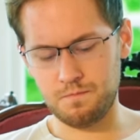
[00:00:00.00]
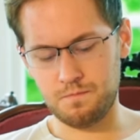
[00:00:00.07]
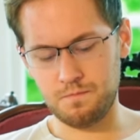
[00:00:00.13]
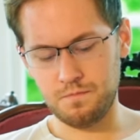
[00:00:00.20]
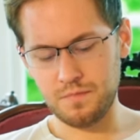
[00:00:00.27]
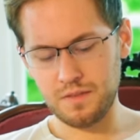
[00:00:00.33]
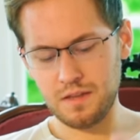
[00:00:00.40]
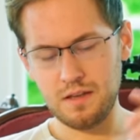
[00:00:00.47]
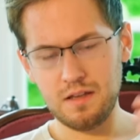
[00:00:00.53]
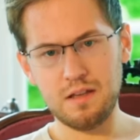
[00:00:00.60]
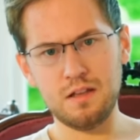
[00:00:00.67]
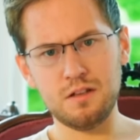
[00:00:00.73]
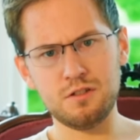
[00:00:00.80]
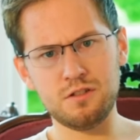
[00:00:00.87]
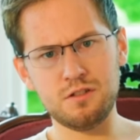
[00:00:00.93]
do
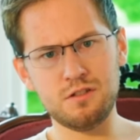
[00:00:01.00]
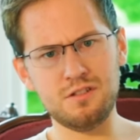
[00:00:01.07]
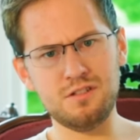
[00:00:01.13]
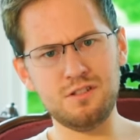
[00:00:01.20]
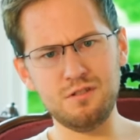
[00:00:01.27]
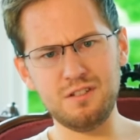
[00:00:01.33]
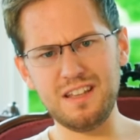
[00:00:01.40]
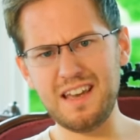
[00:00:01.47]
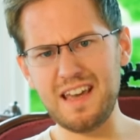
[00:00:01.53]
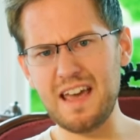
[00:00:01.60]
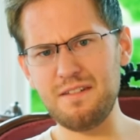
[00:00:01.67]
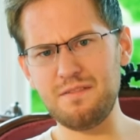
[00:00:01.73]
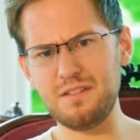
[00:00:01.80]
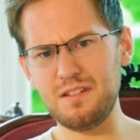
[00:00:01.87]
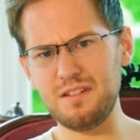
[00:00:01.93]
they
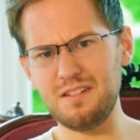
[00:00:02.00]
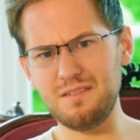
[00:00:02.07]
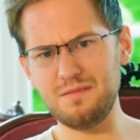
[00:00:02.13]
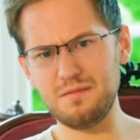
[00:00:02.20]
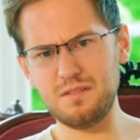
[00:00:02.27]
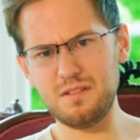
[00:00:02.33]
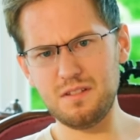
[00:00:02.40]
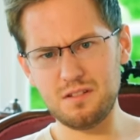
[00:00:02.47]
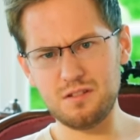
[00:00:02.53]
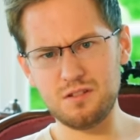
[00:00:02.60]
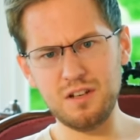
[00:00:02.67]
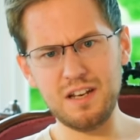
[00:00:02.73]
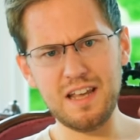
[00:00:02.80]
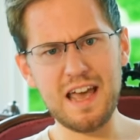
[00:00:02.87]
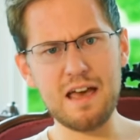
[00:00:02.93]
have
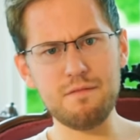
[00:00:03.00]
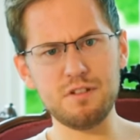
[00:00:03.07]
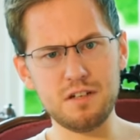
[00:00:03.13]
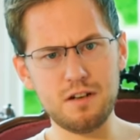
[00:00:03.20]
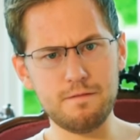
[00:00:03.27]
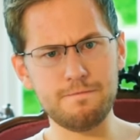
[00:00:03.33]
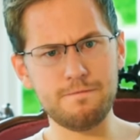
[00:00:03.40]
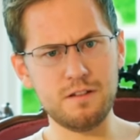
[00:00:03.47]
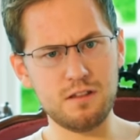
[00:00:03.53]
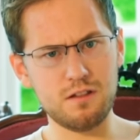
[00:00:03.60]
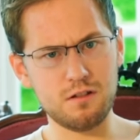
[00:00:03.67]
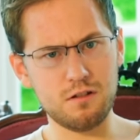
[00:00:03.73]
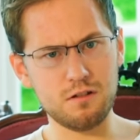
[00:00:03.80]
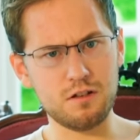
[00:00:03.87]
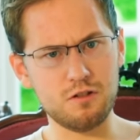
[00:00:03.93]
do they have enough
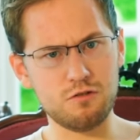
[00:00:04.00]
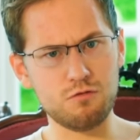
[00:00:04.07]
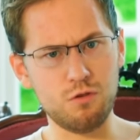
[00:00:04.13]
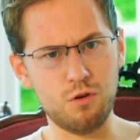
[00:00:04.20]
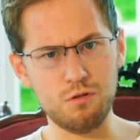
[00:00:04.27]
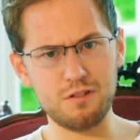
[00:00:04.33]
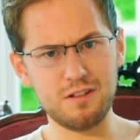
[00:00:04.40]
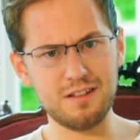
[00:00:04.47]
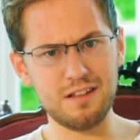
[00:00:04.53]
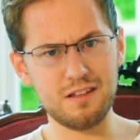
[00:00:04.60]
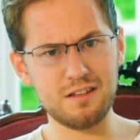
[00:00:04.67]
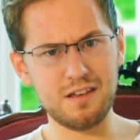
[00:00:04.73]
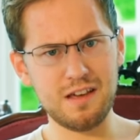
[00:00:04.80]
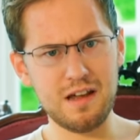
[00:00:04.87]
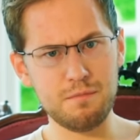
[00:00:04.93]
physical controls on this
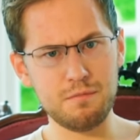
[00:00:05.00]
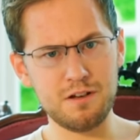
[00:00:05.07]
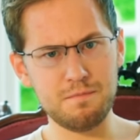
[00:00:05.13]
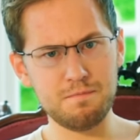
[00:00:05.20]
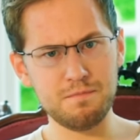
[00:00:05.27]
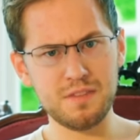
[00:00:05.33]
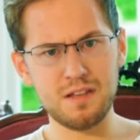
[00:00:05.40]
camera?